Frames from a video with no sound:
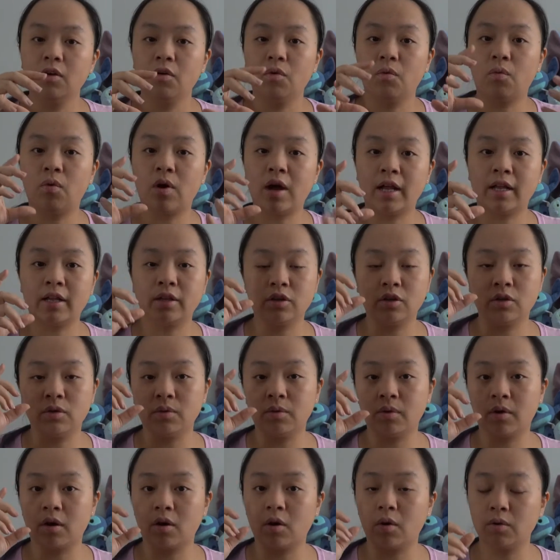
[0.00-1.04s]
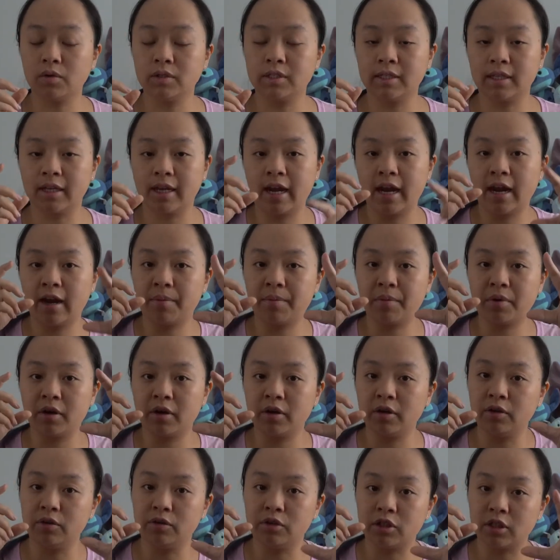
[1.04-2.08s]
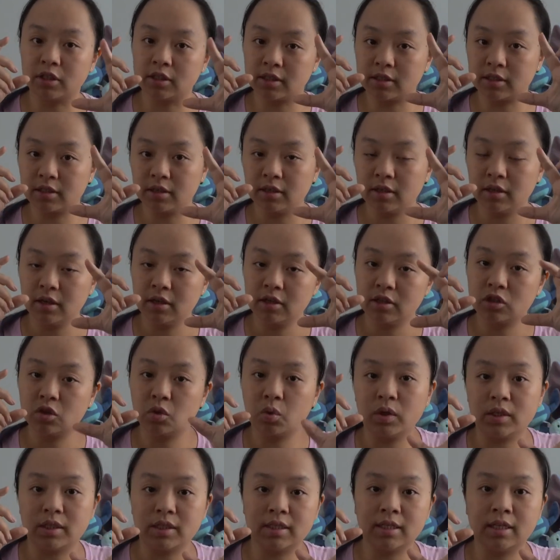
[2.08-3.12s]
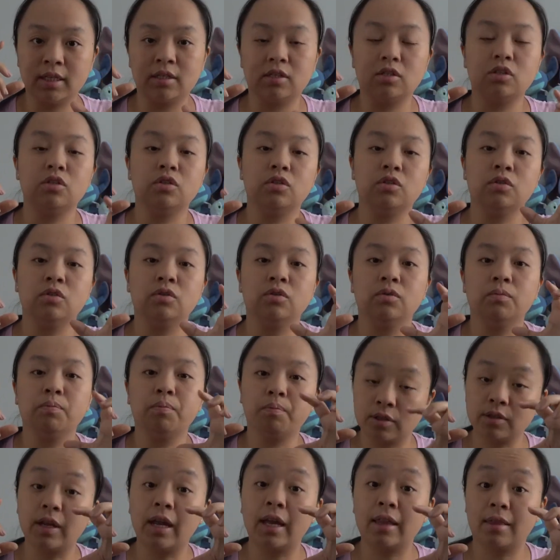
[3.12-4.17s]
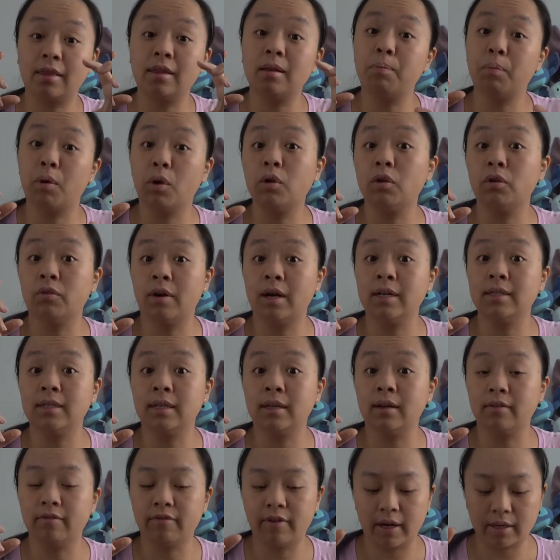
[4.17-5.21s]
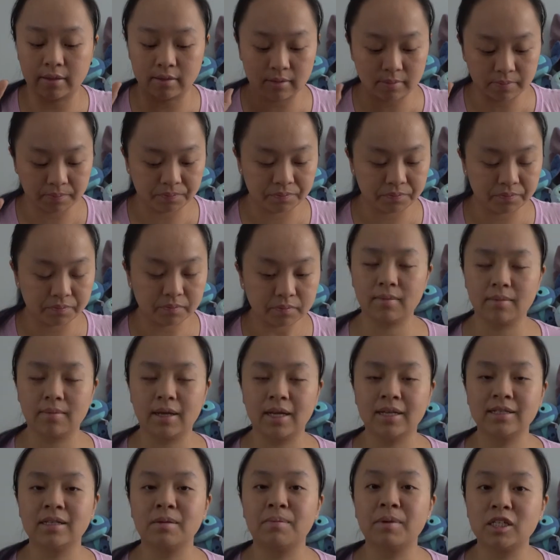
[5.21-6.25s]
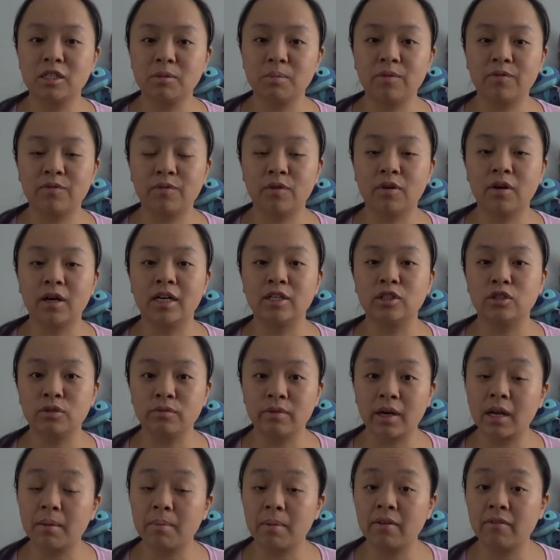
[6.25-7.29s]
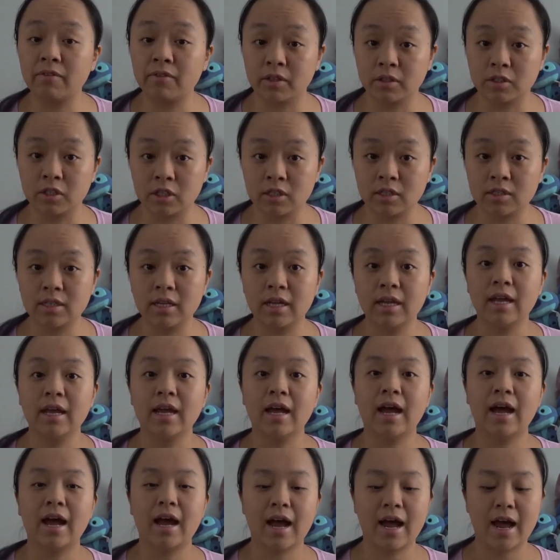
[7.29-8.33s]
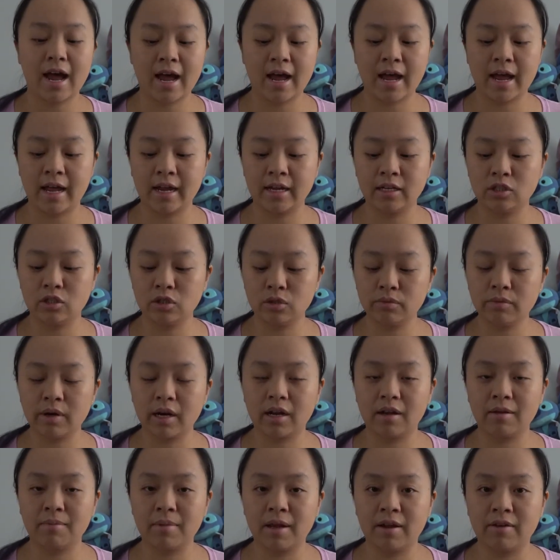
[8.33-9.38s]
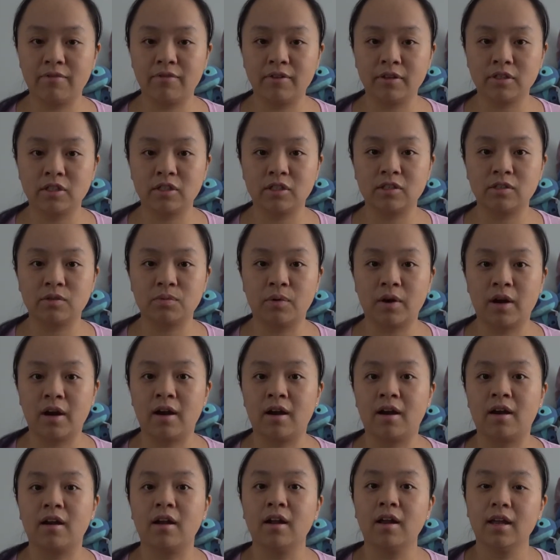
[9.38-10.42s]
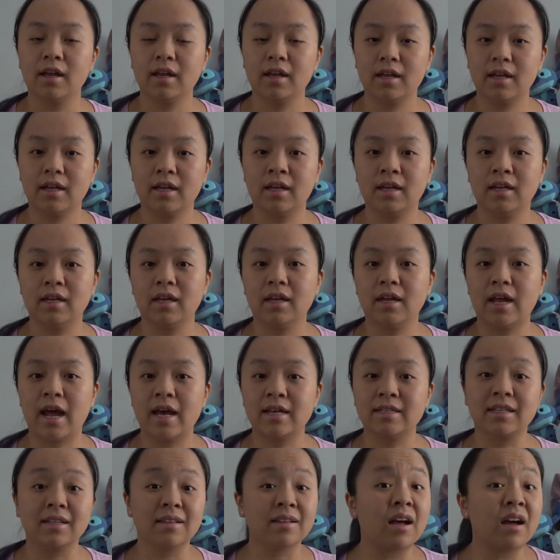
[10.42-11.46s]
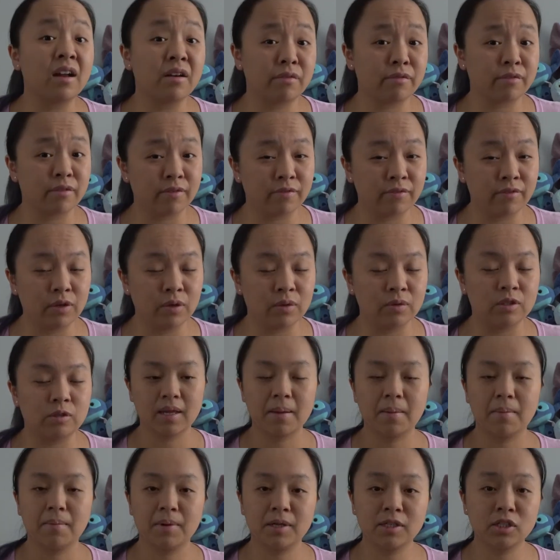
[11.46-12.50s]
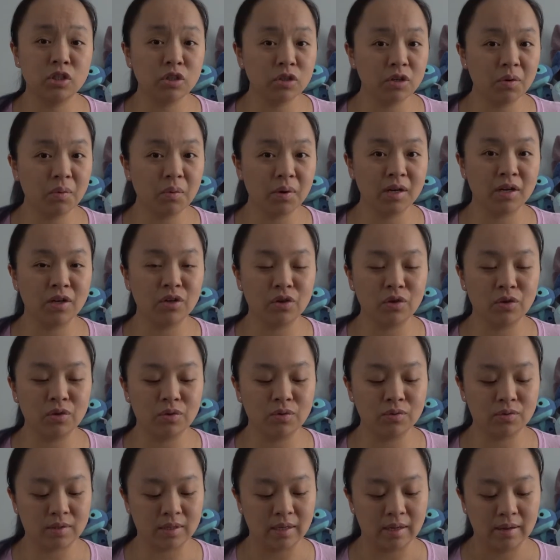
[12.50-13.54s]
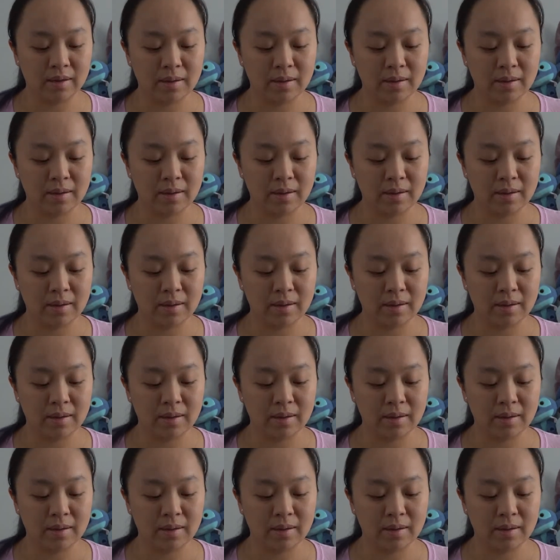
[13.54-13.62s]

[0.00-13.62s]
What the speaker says: while you are holding the camera, you just twist it to get the polarizing effect. As I mentioned before, I do recommend filters. I do recommend filters where it has a lot of reviews, because you don't want to use